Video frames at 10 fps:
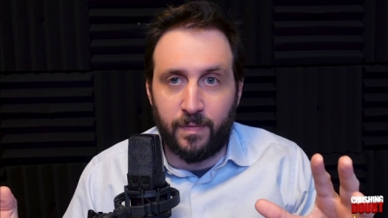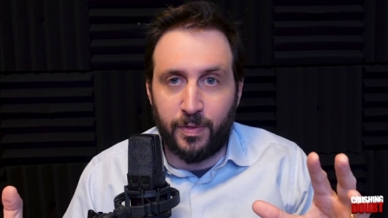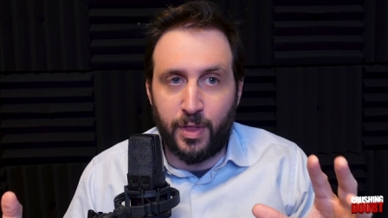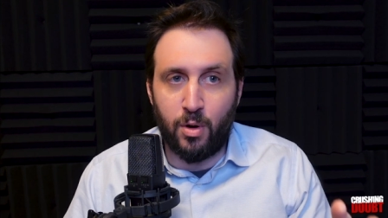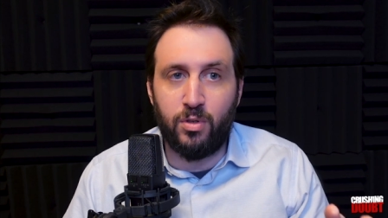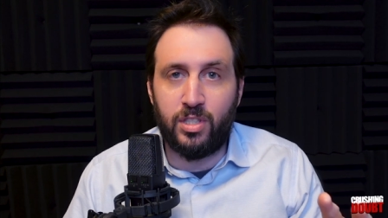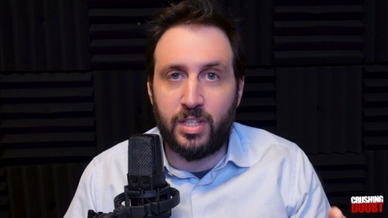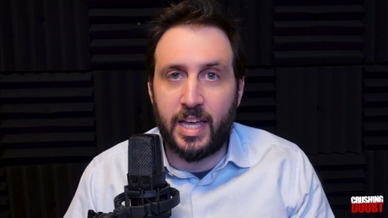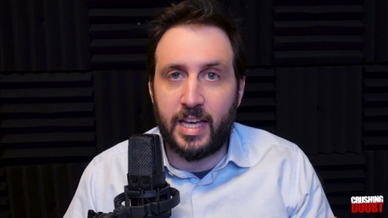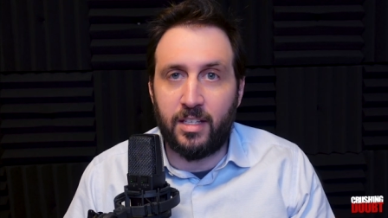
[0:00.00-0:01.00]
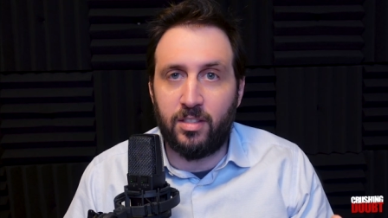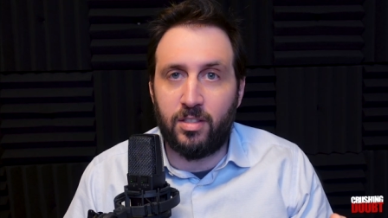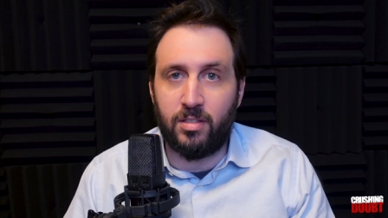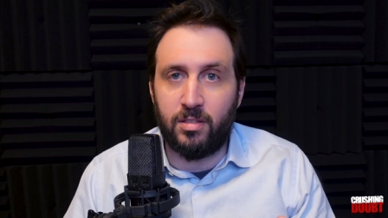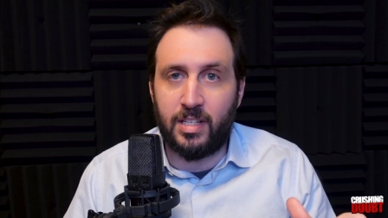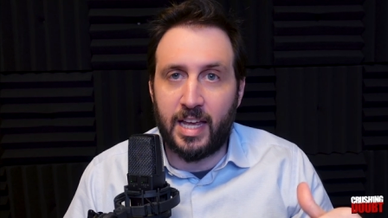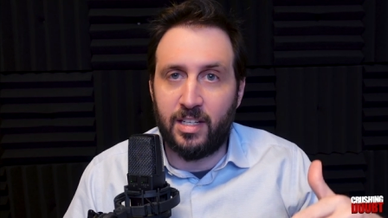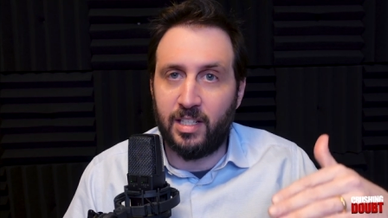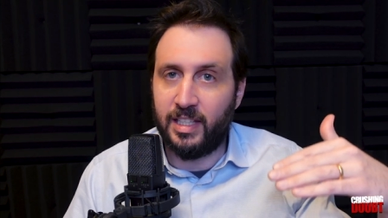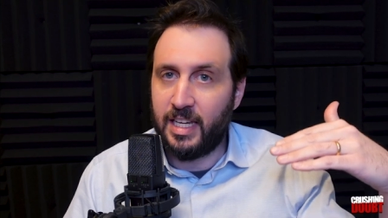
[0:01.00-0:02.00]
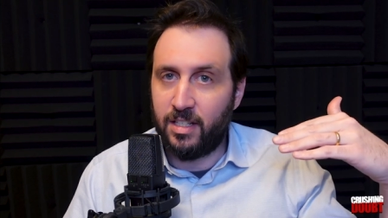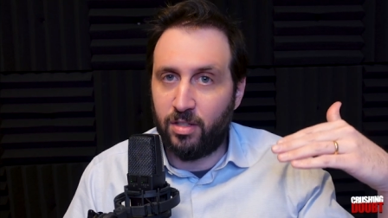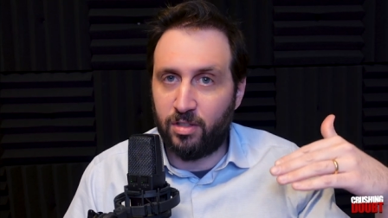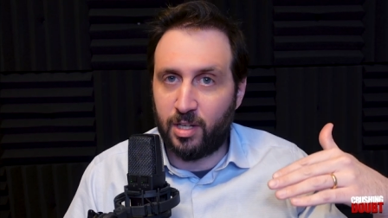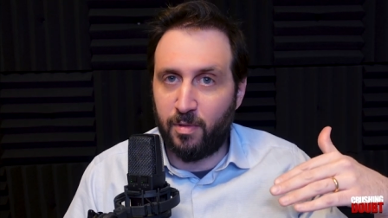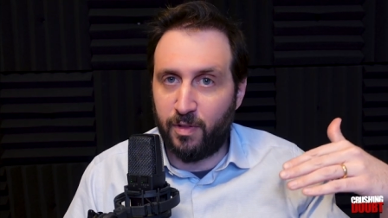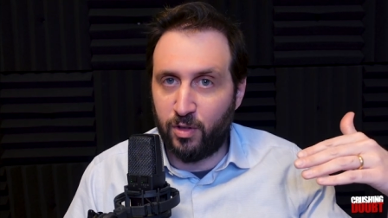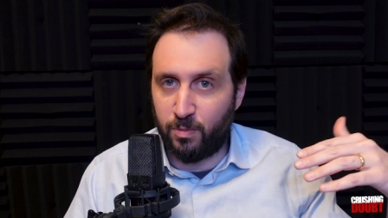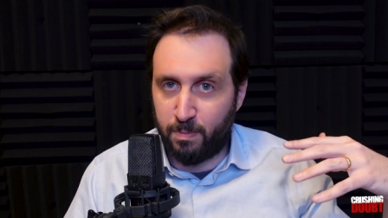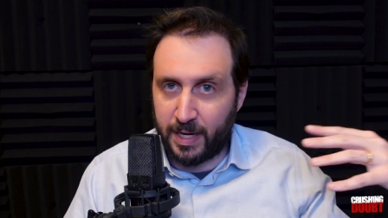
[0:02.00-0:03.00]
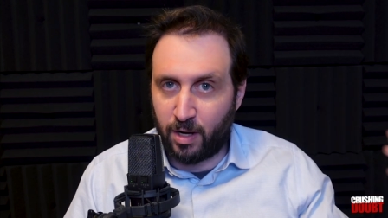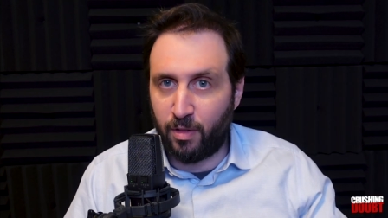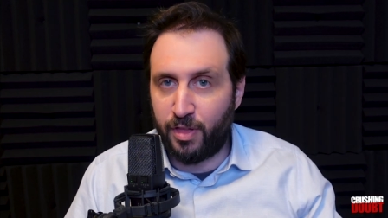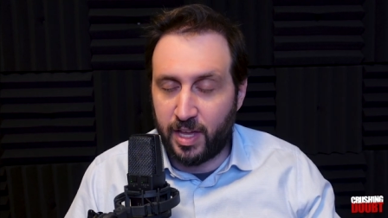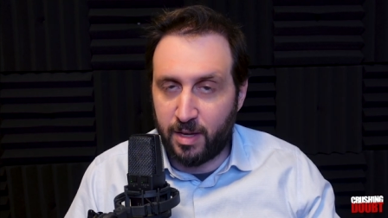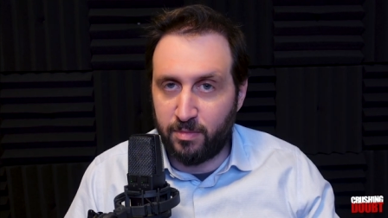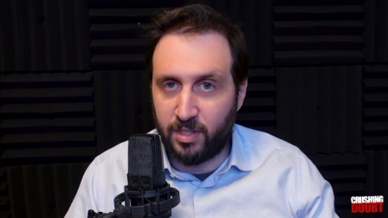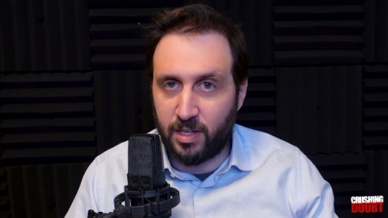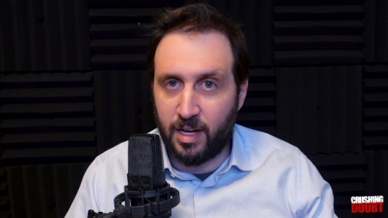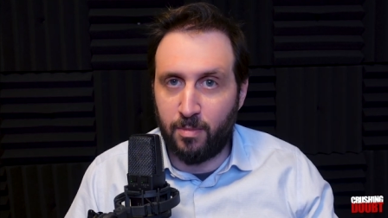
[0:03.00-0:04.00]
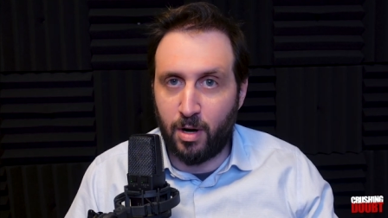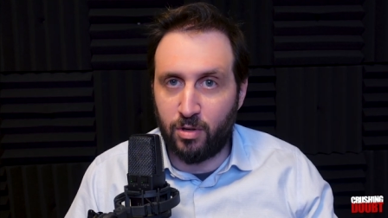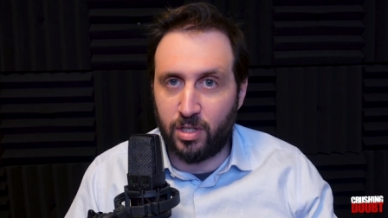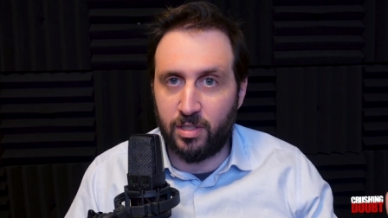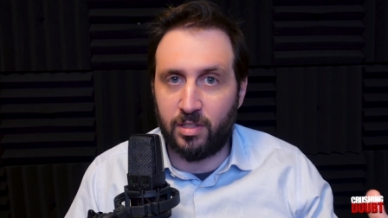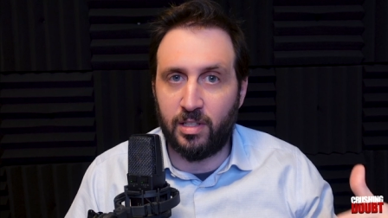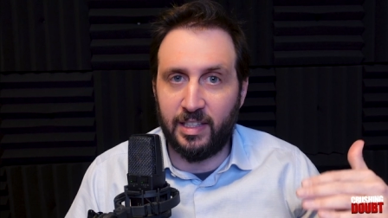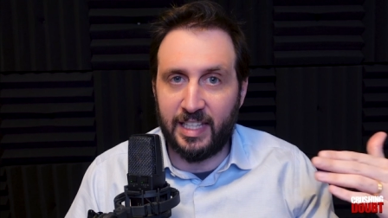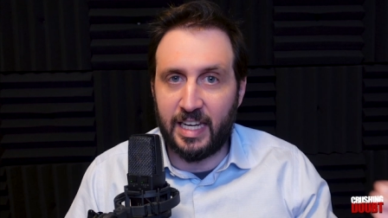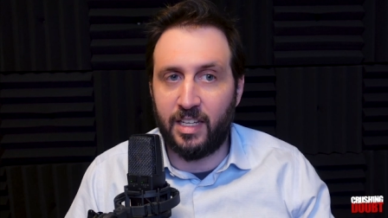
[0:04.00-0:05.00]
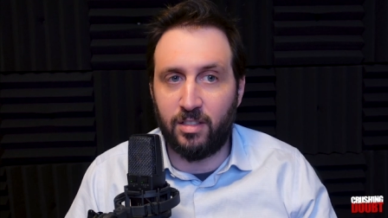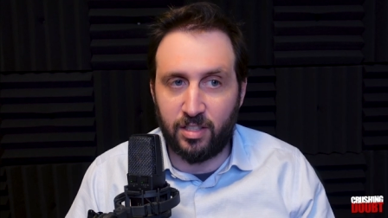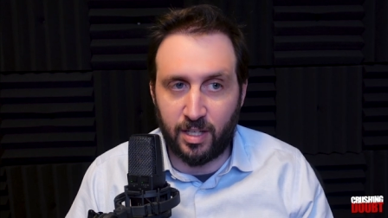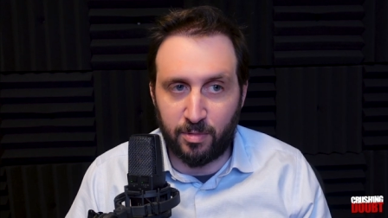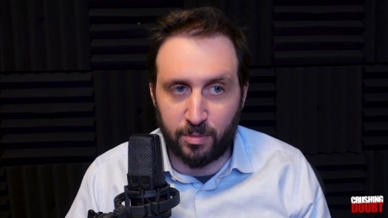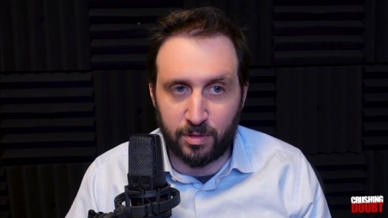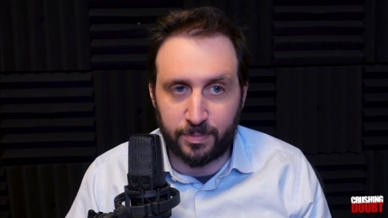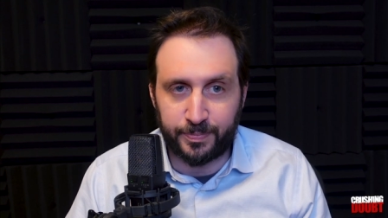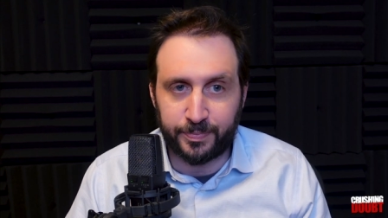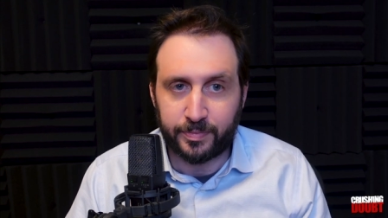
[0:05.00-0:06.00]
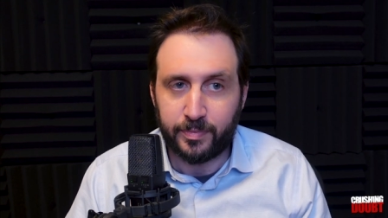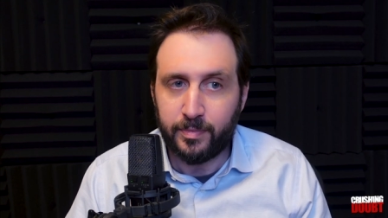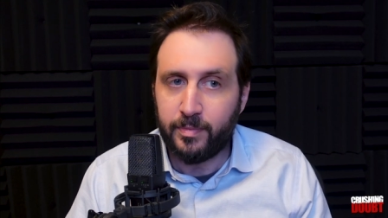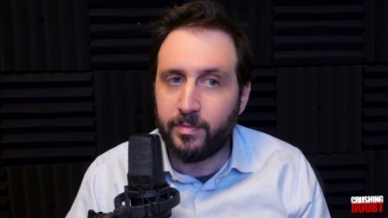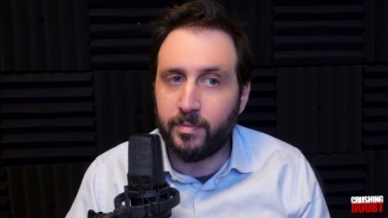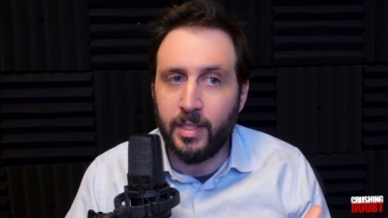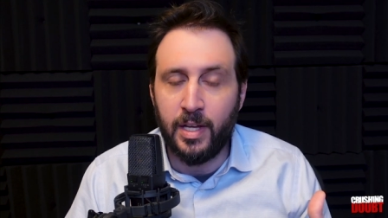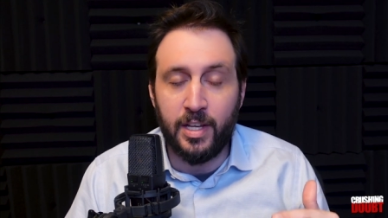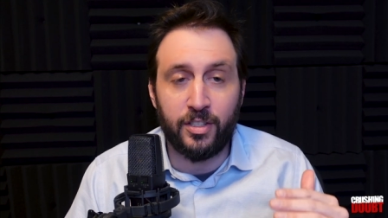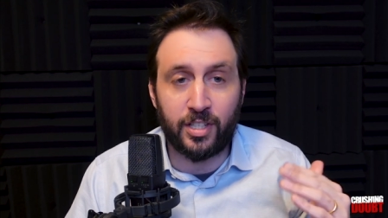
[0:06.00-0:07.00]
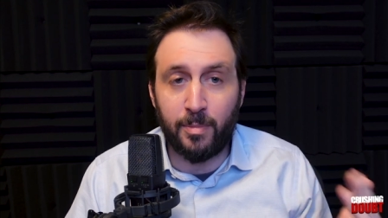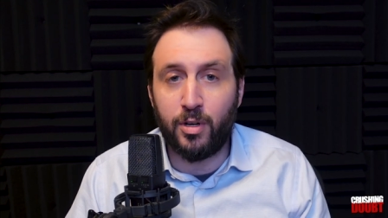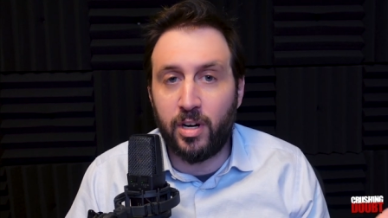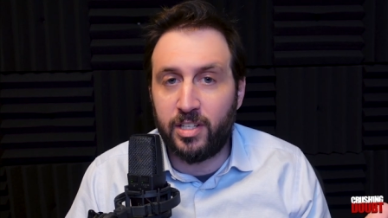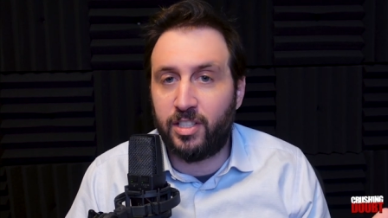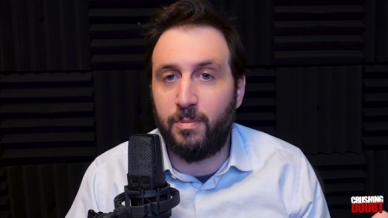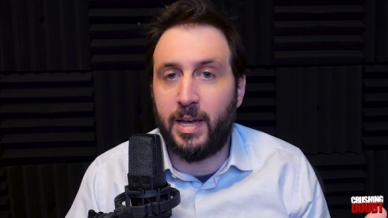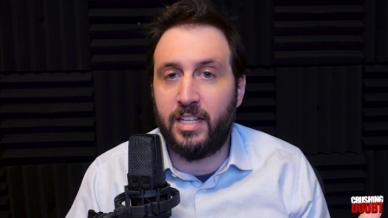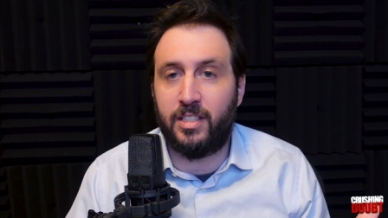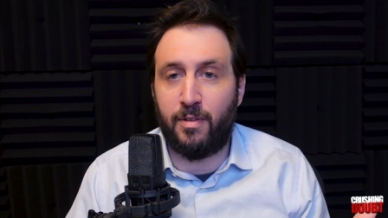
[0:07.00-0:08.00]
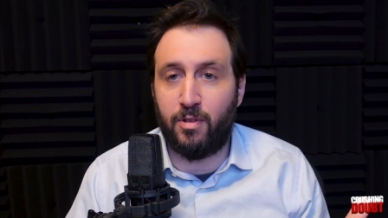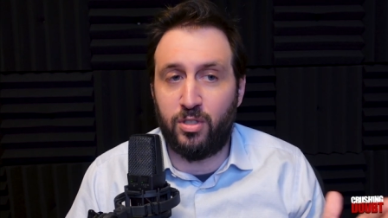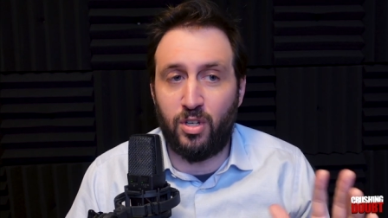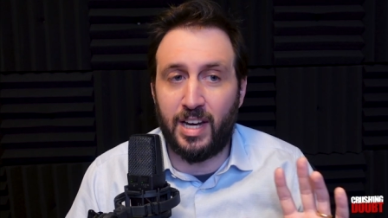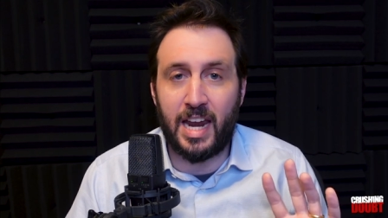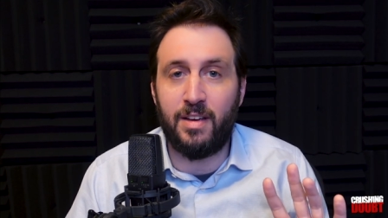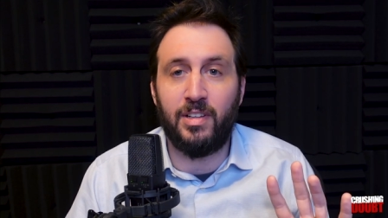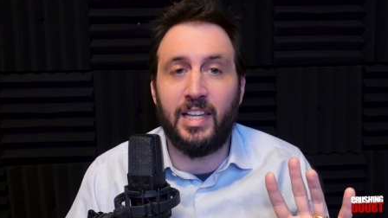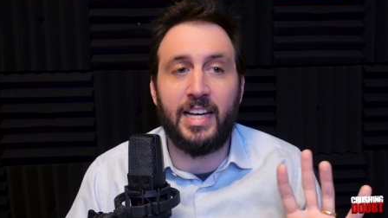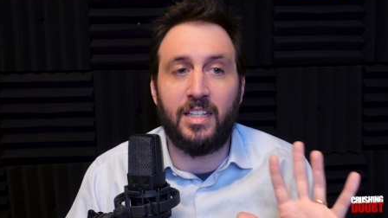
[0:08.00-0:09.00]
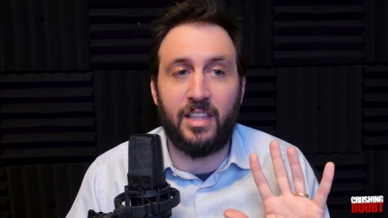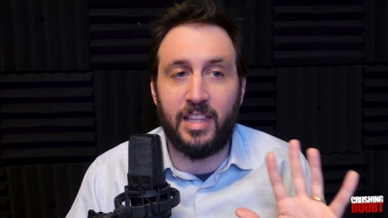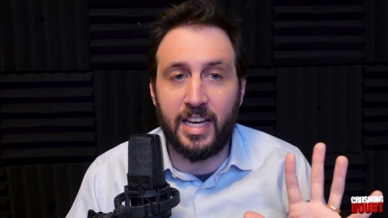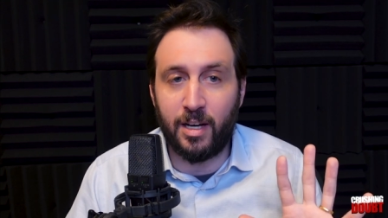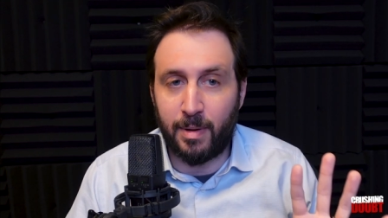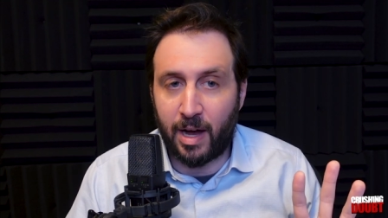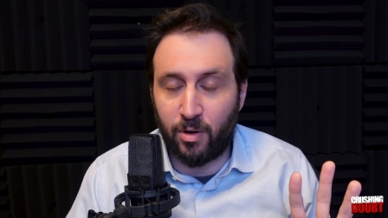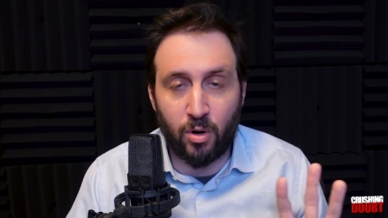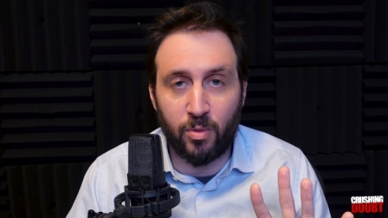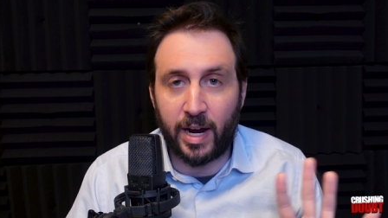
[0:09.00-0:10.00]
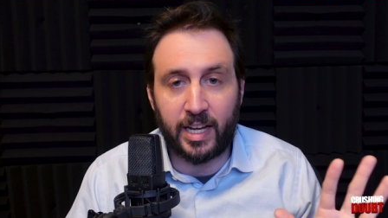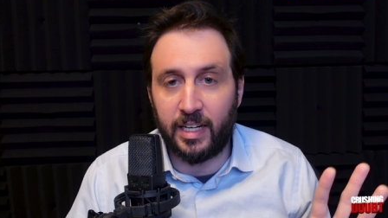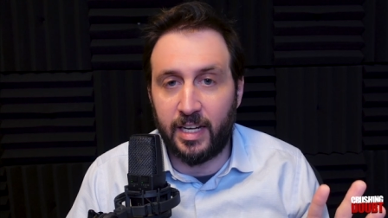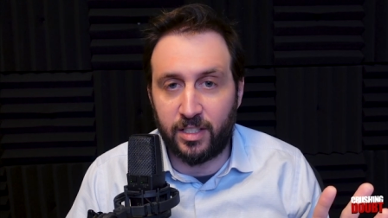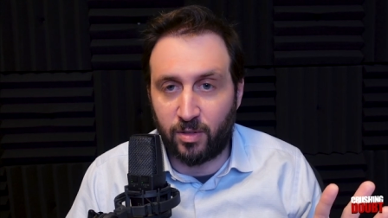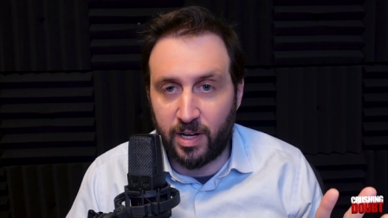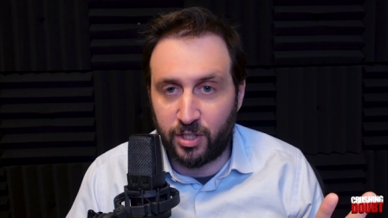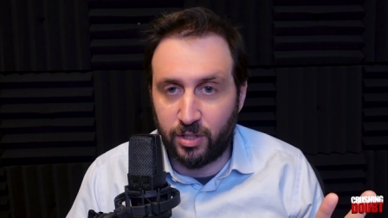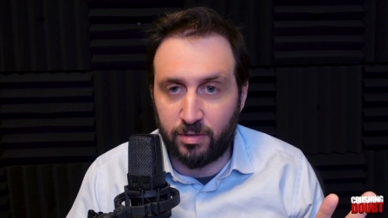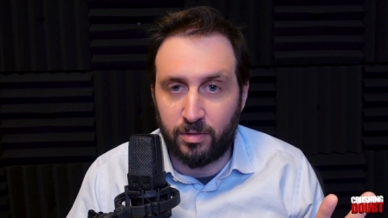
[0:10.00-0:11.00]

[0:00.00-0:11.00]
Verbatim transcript: Those things tend to lead to some of those bigger themes in emotions leading to symptoms. Some goodists and pain sufferers do not even like to think about or recognize aggression.